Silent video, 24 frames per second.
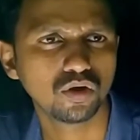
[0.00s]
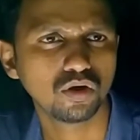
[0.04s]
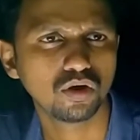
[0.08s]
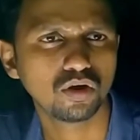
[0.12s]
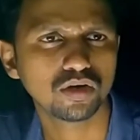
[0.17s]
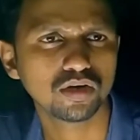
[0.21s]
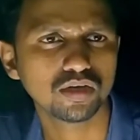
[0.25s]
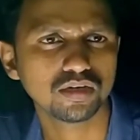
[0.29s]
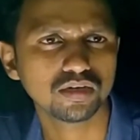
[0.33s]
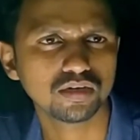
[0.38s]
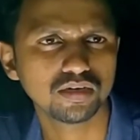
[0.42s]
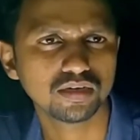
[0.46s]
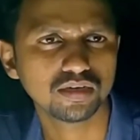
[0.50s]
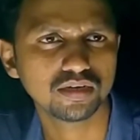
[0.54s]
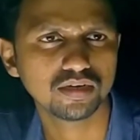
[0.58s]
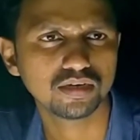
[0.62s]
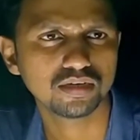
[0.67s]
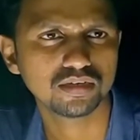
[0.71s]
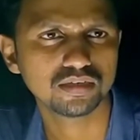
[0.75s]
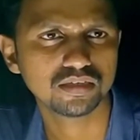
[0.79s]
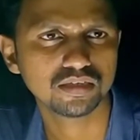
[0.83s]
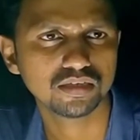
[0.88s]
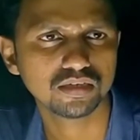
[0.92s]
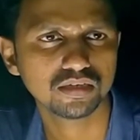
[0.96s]
On
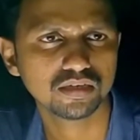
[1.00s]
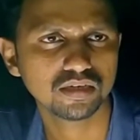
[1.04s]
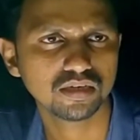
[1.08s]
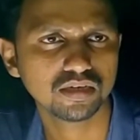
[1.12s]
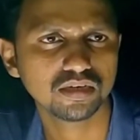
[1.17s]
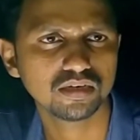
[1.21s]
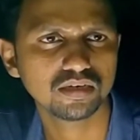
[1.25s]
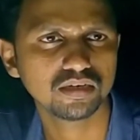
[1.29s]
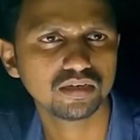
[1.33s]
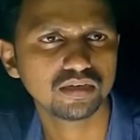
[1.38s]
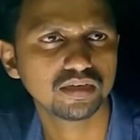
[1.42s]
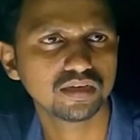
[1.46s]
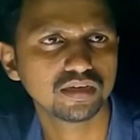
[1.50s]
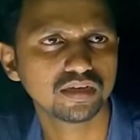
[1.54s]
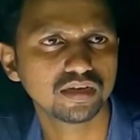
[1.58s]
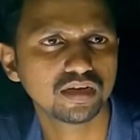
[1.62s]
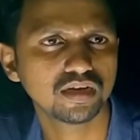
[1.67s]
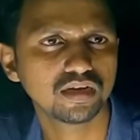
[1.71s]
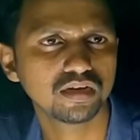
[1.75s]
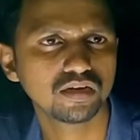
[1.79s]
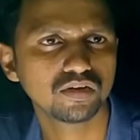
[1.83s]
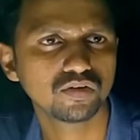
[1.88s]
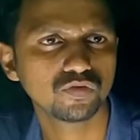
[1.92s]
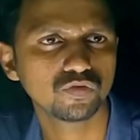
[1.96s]
integrating,
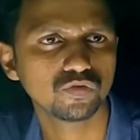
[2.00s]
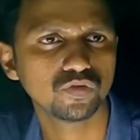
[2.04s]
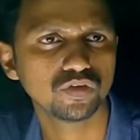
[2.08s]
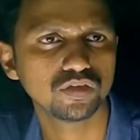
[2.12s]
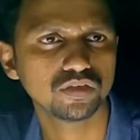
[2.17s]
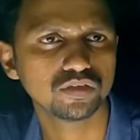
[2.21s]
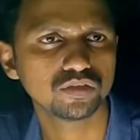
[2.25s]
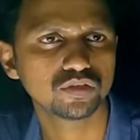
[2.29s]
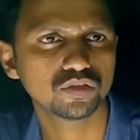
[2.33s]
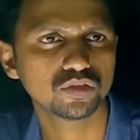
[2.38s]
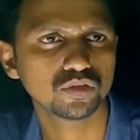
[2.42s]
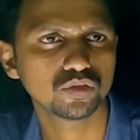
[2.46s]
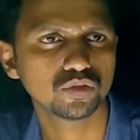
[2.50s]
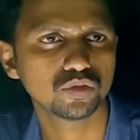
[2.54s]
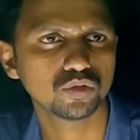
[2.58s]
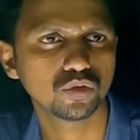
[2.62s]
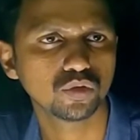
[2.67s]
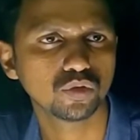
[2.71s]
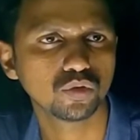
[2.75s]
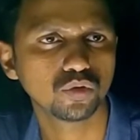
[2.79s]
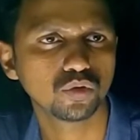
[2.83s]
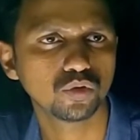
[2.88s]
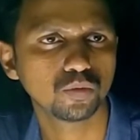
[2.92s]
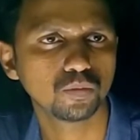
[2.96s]
integral
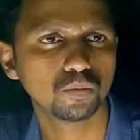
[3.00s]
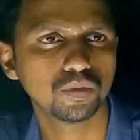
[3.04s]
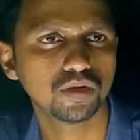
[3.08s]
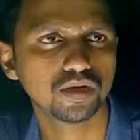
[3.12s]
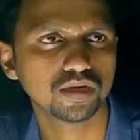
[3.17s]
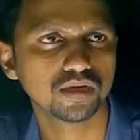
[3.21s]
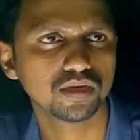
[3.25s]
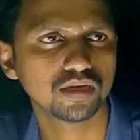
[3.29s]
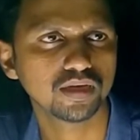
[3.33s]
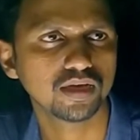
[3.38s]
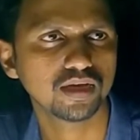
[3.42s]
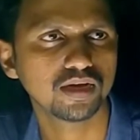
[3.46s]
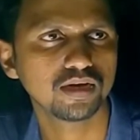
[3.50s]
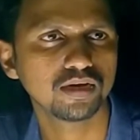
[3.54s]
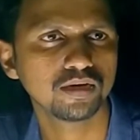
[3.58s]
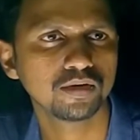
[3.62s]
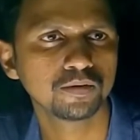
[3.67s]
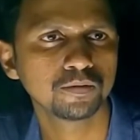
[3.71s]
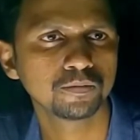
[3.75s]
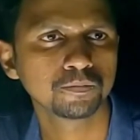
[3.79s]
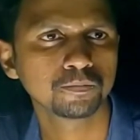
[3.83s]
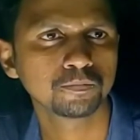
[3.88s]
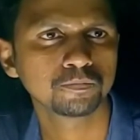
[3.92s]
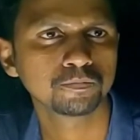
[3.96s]
V0 by L
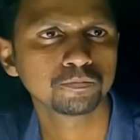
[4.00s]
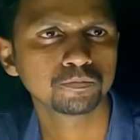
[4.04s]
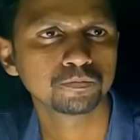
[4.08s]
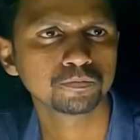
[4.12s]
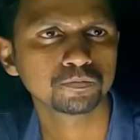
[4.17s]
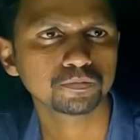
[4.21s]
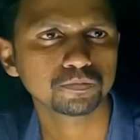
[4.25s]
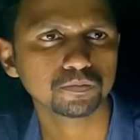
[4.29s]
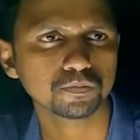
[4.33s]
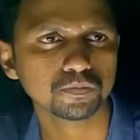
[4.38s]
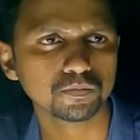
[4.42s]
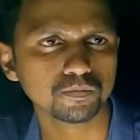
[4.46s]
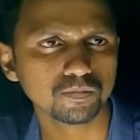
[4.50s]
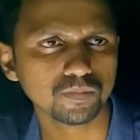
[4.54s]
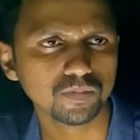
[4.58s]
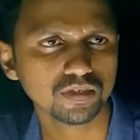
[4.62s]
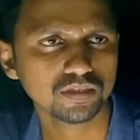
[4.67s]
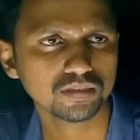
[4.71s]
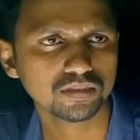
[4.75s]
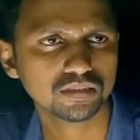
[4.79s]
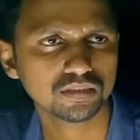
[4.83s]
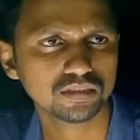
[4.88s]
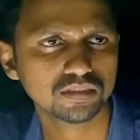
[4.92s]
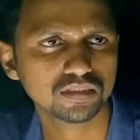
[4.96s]

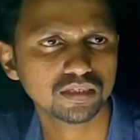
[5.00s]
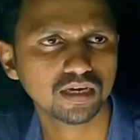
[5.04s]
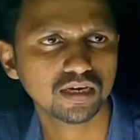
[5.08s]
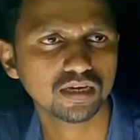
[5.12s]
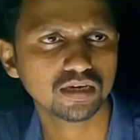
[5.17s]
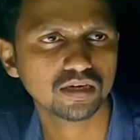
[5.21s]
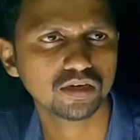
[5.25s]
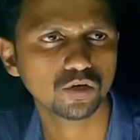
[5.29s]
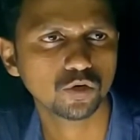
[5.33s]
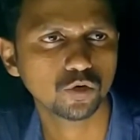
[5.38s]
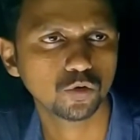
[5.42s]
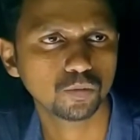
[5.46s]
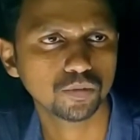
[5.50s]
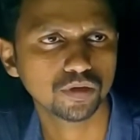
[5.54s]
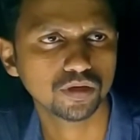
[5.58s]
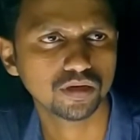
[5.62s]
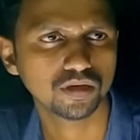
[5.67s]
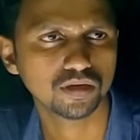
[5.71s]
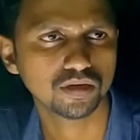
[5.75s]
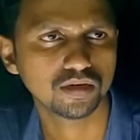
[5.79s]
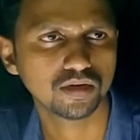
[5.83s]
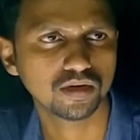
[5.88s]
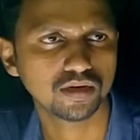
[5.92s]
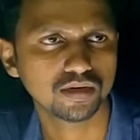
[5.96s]
sin
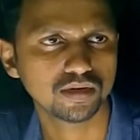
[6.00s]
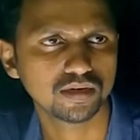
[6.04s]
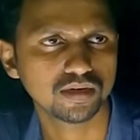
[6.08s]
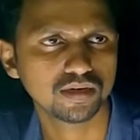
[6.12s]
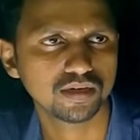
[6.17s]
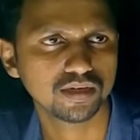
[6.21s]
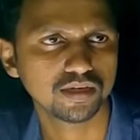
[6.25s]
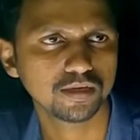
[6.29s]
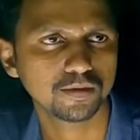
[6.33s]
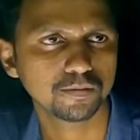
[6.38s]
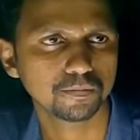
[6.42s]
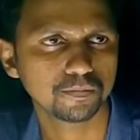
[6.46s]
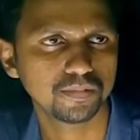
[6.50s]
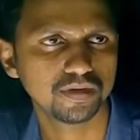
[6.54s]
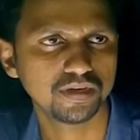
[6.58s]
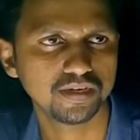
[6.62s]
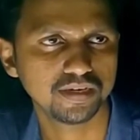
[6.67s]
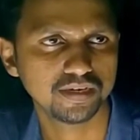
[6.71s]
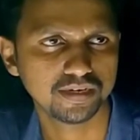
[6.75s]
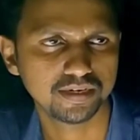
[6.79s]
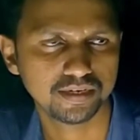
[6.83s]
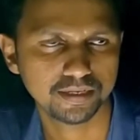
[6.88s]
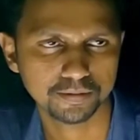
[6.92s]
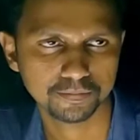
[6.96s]
omega t
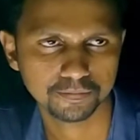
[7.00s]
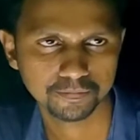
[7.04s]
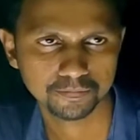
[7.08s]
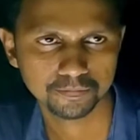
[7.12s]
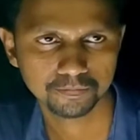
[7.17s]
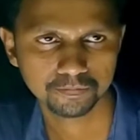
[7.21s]
dt.